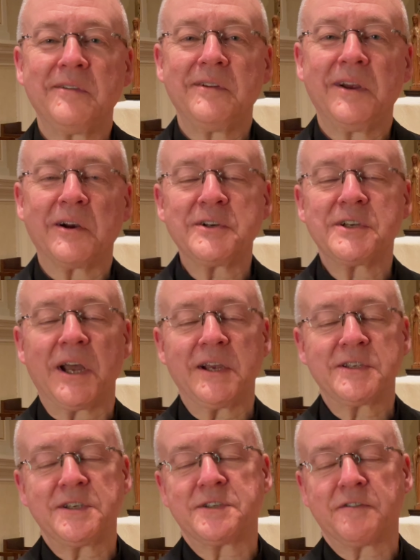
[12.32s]
the
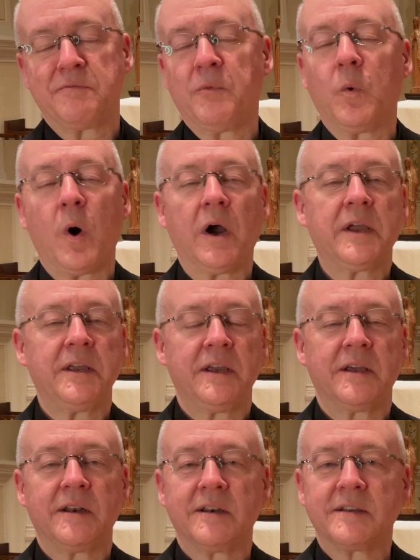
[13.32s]
Archdiocese of Milwaukee,
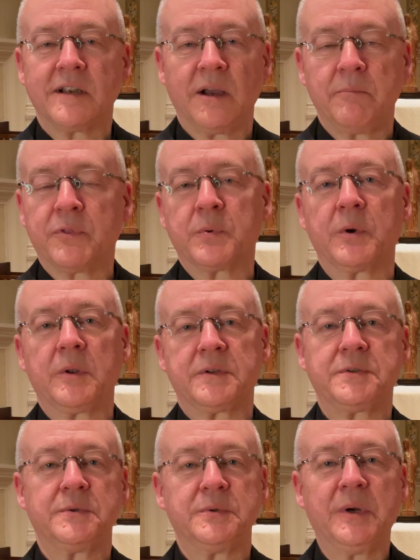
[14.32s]
and I'm thrilled
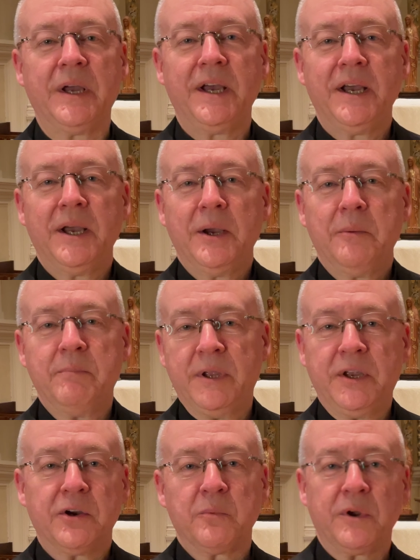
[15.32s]
to
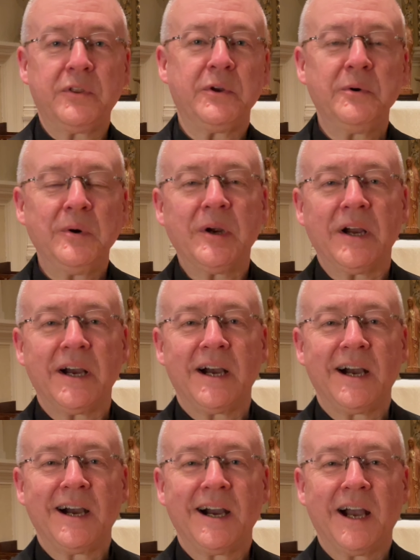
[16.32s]
be here with you. Uh,
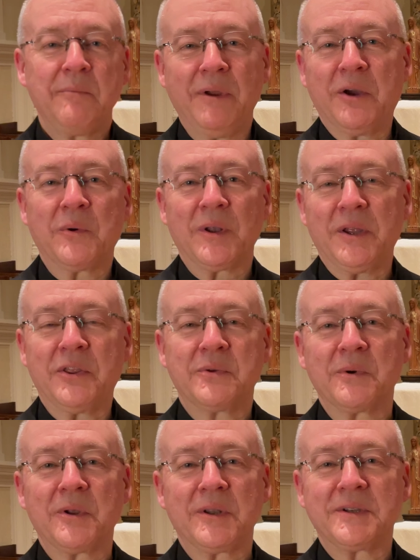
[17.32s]
I'm equally
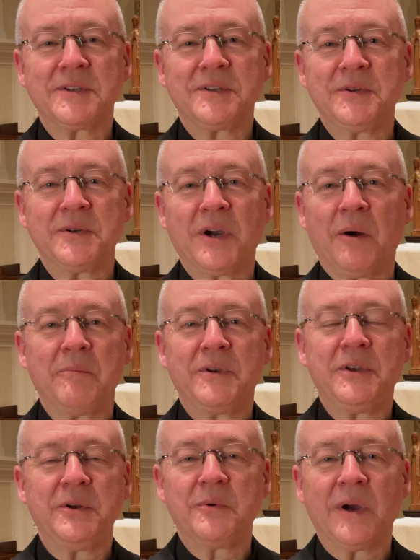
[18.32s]
thrilled to come
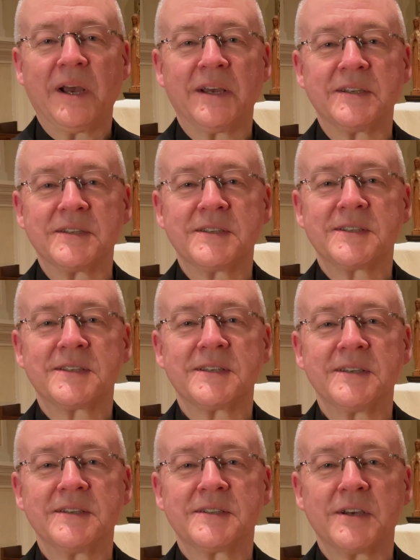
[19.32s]
to you as
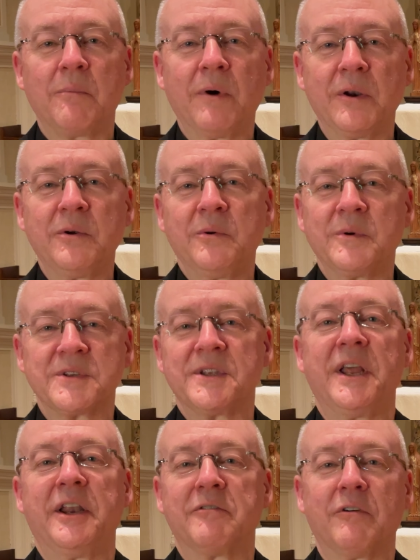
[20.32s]
someone who is a
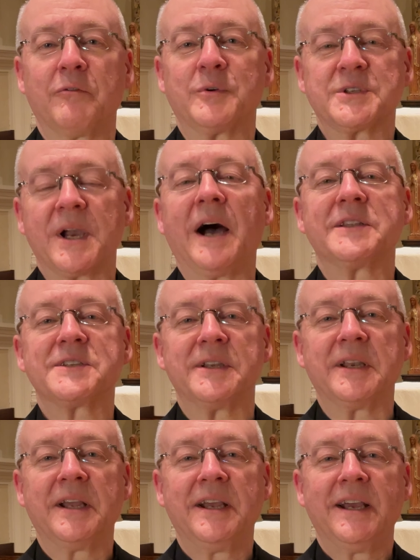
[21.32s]
native of Wisconsin,
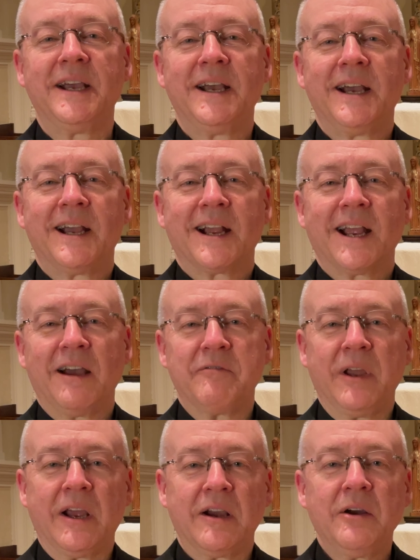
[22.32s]

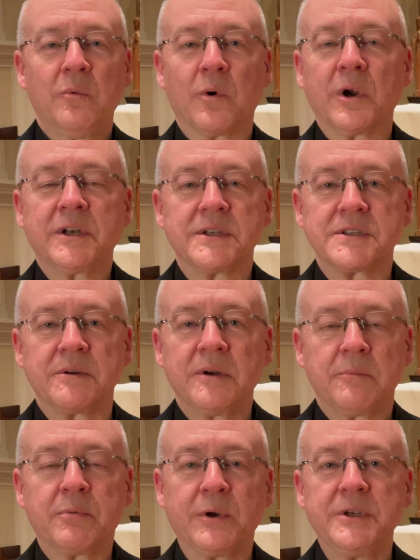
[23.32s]
having worked as a
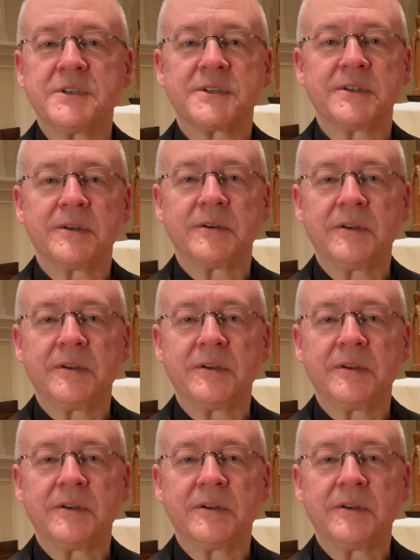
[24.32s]
priest uh,